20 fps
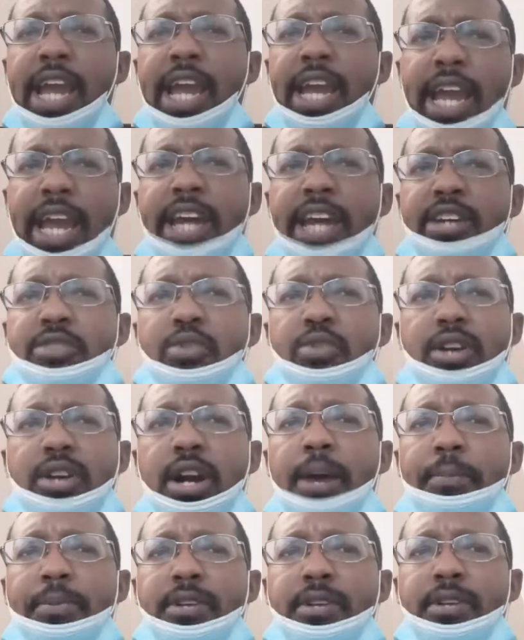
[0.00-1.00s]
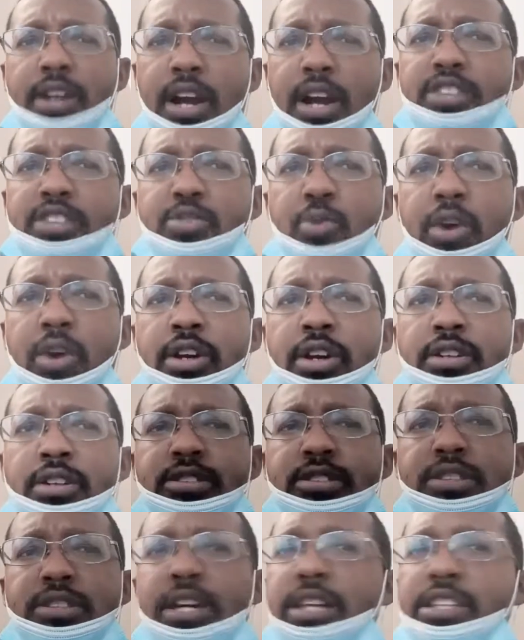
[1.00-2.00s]
handle a couple of cuss
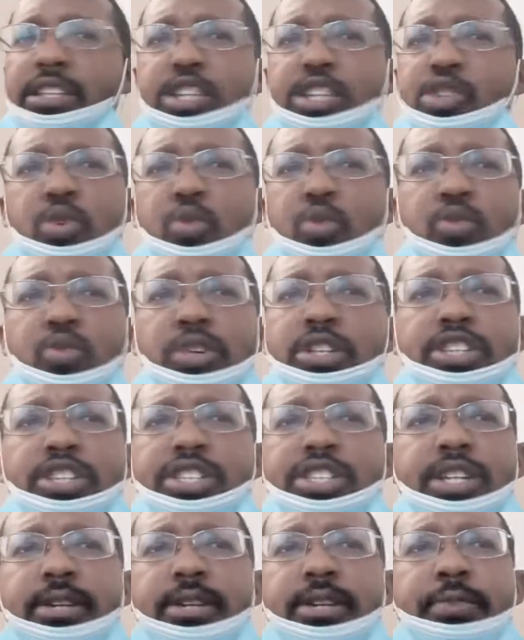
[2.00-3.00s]
words, then you really shouldn't be